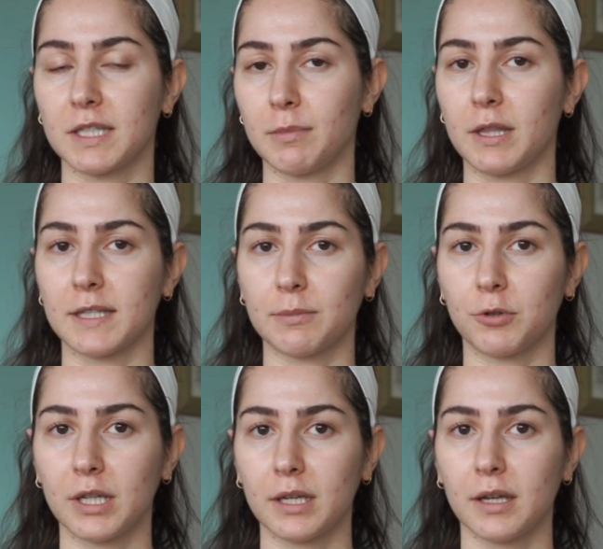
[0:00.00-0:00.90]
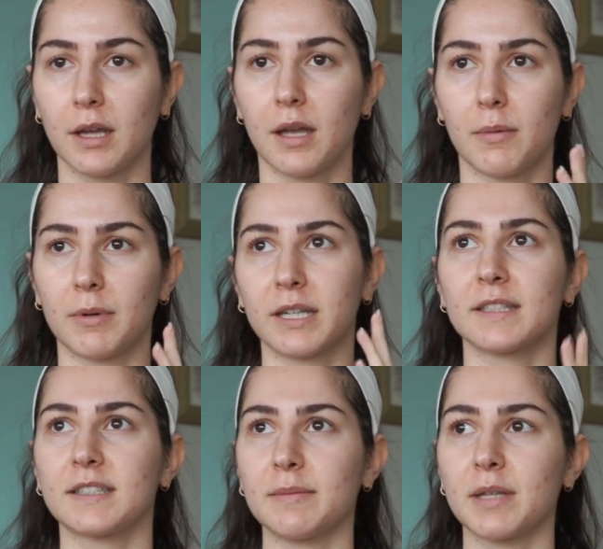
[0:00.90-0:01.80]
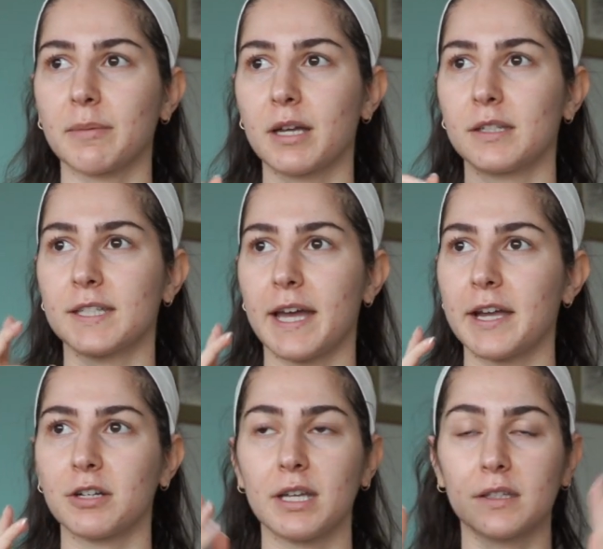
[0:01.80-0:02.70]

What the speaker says: to me this morning, but at the same time kind of tired.